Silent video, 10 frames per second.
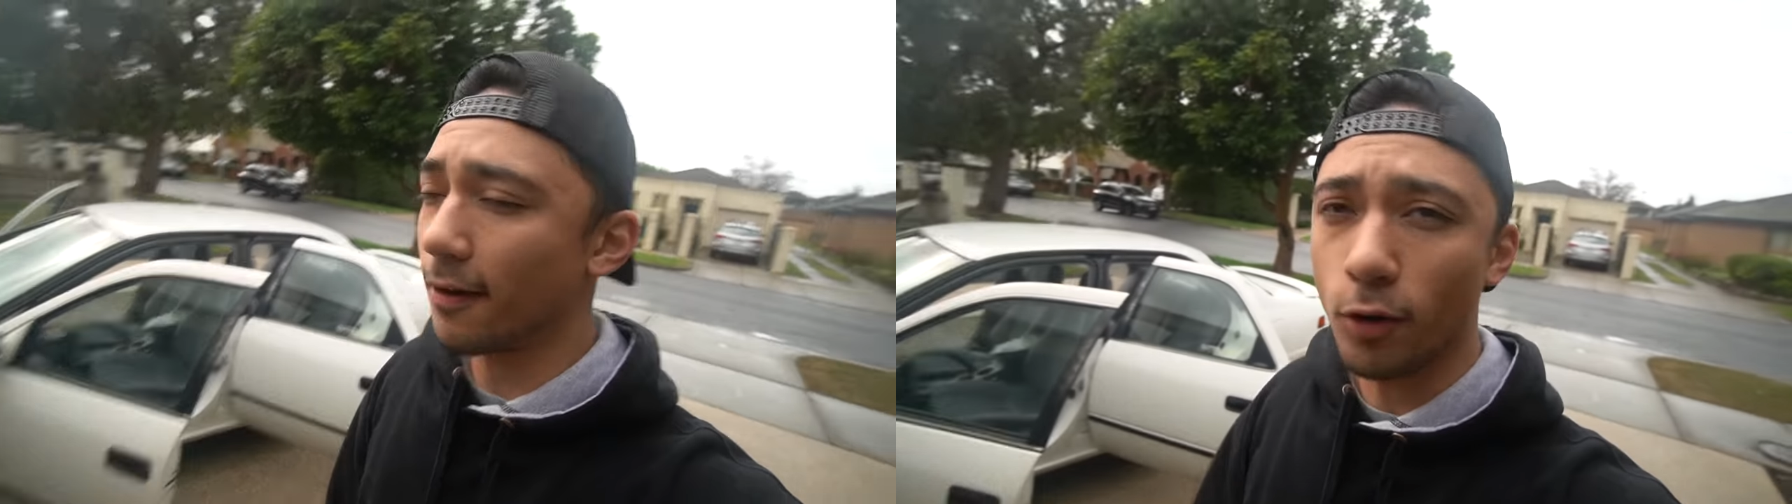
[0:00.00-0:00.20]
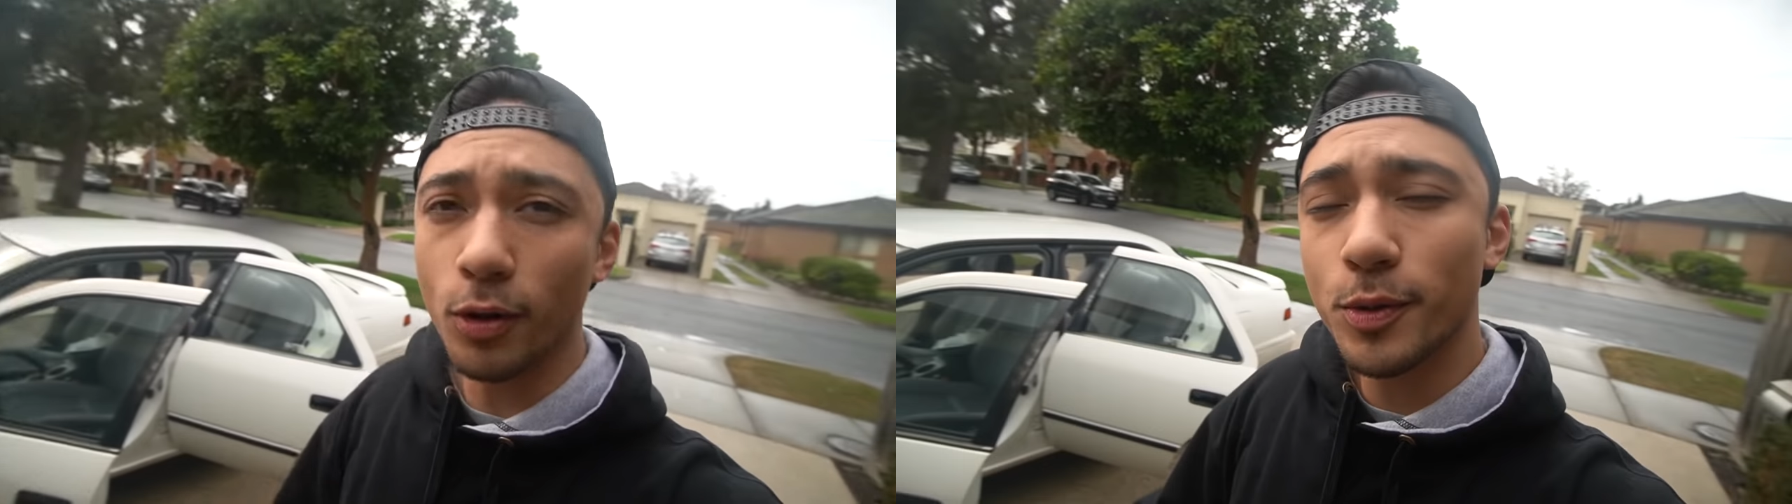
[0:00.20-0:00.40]
And
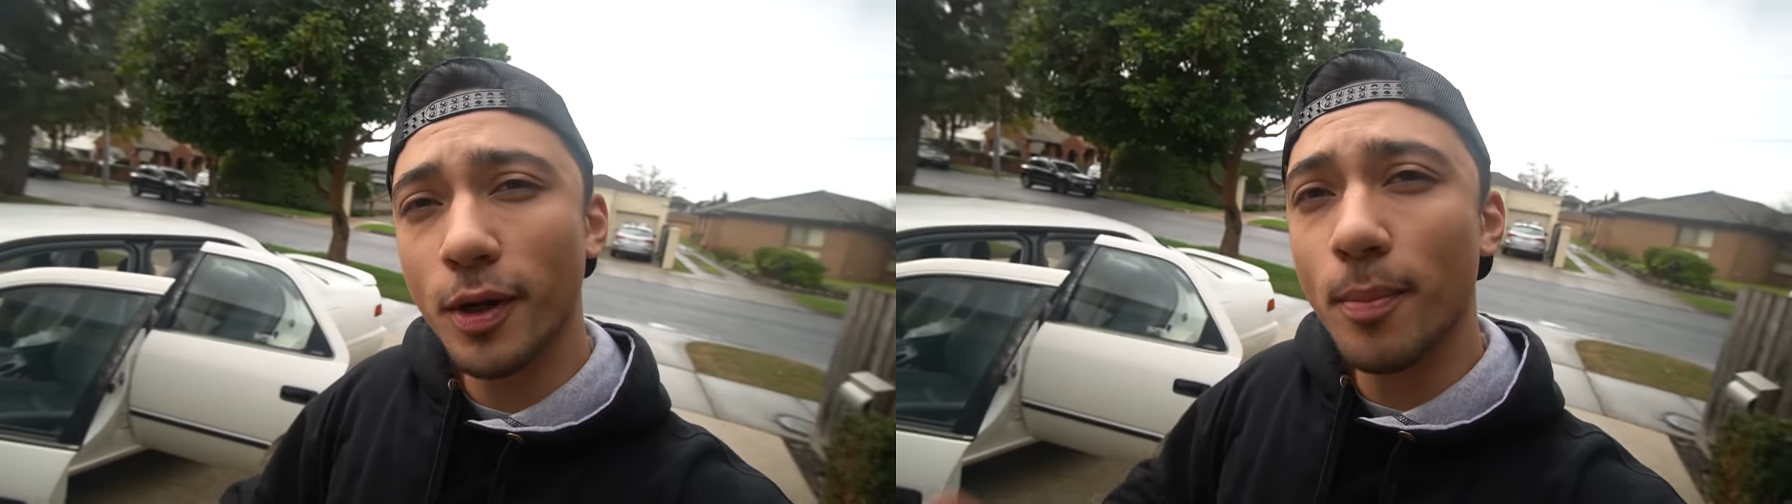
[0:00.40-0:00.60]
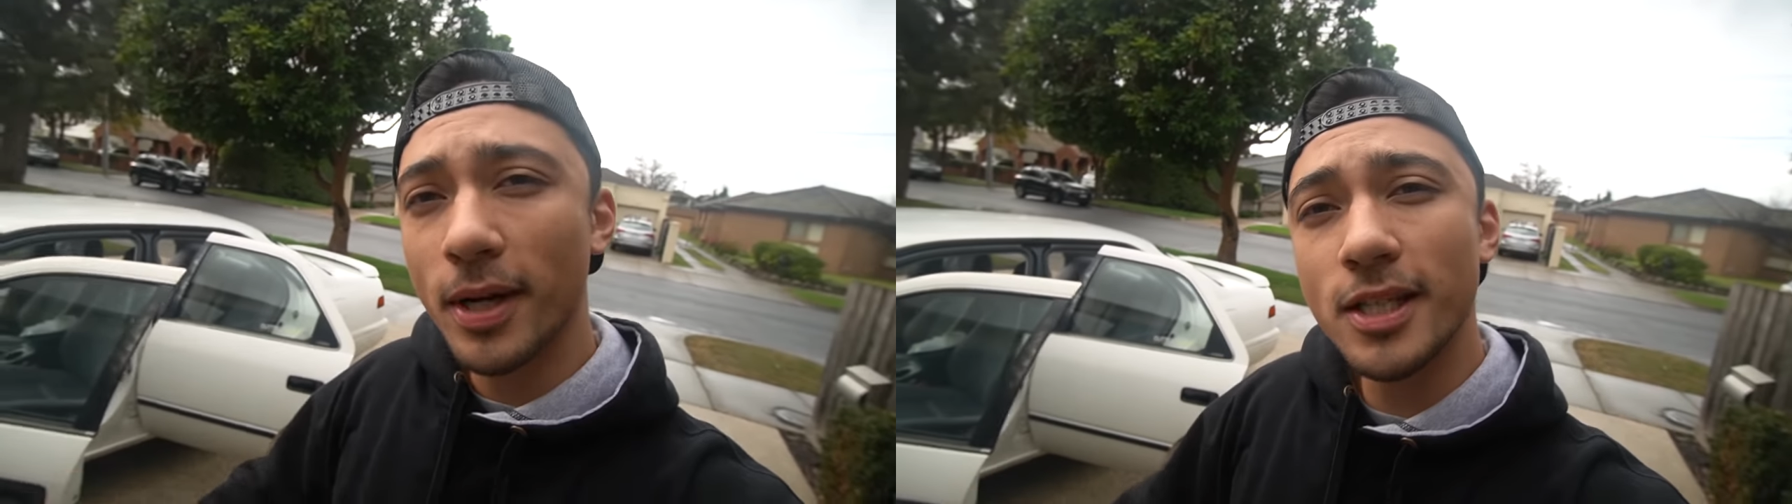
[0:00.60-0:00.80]
of course, we're
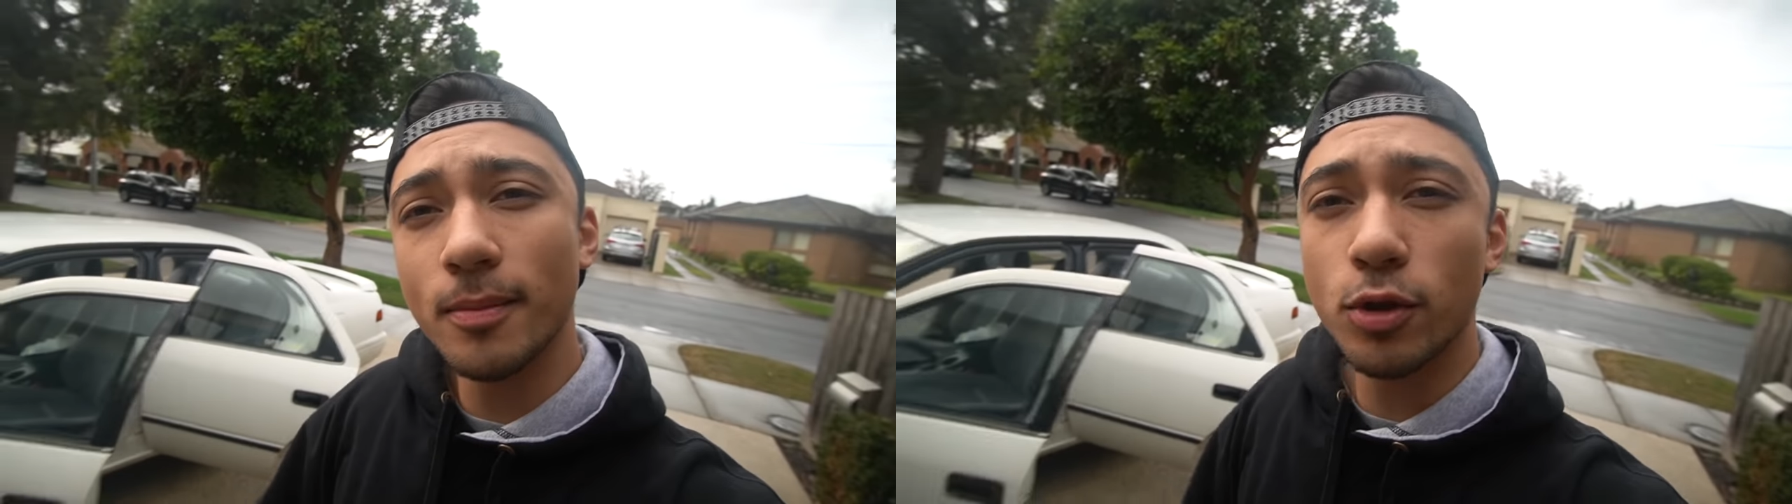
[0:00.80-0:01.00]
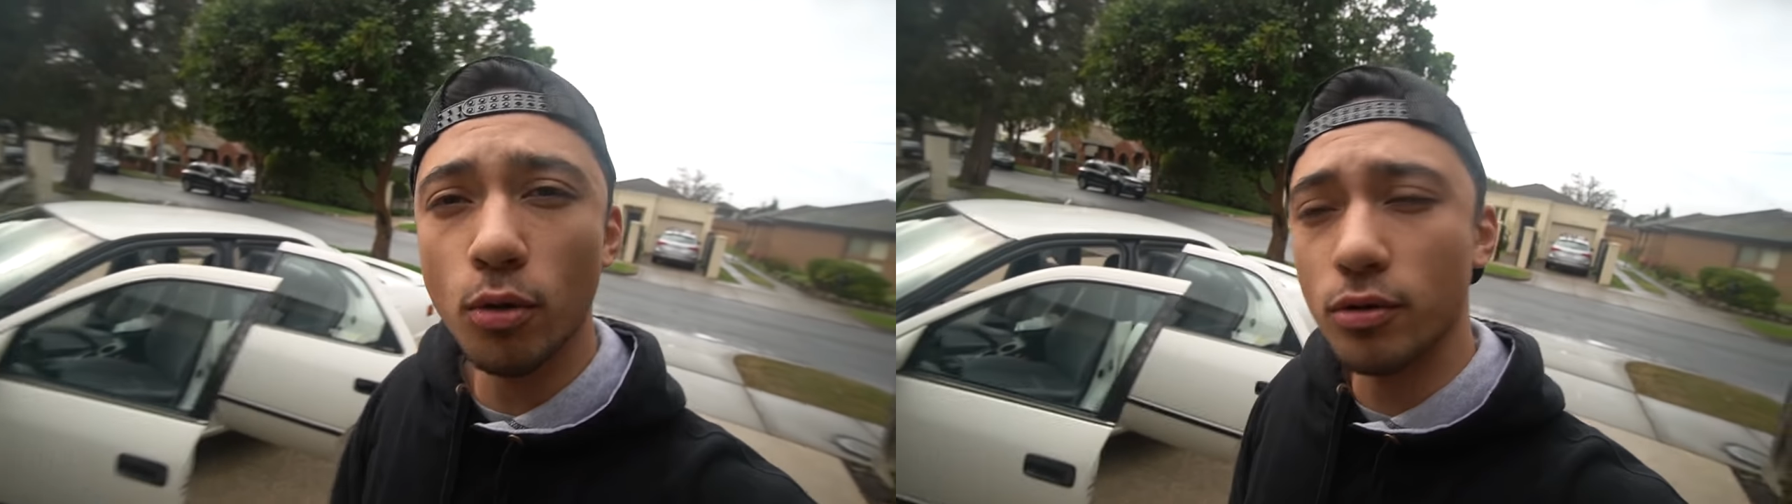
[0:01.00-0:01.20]
gonna bring
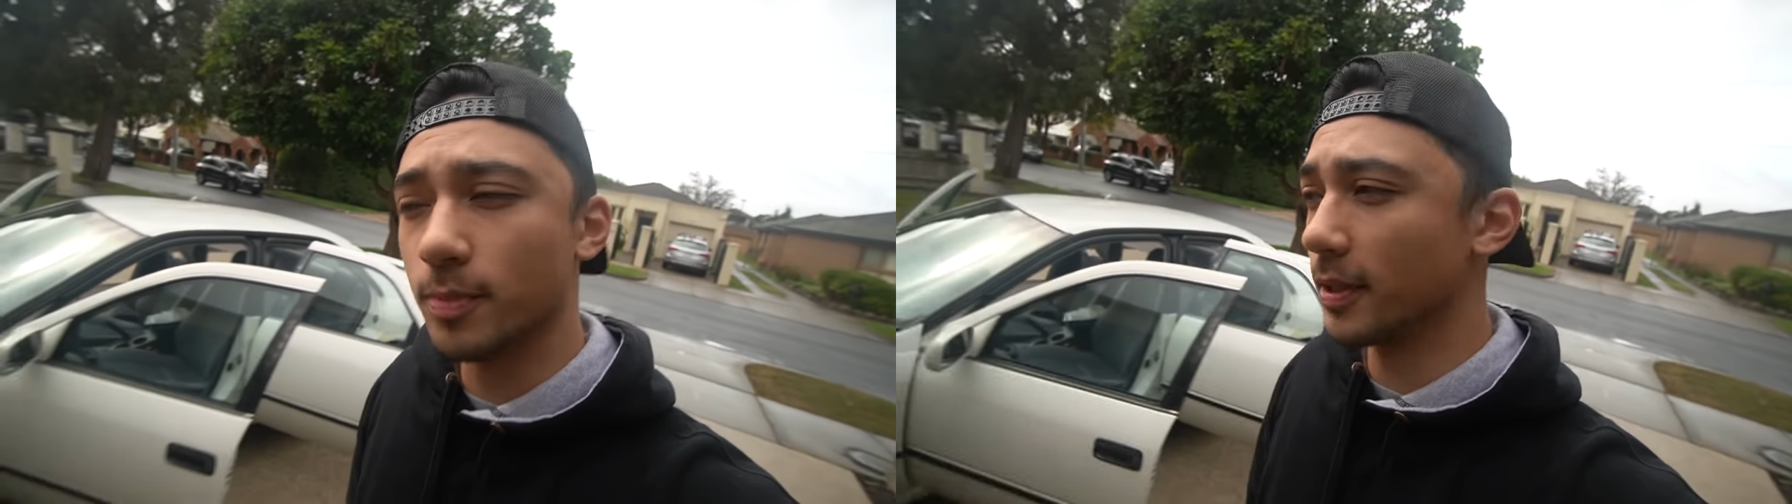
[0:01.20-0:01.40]
some tools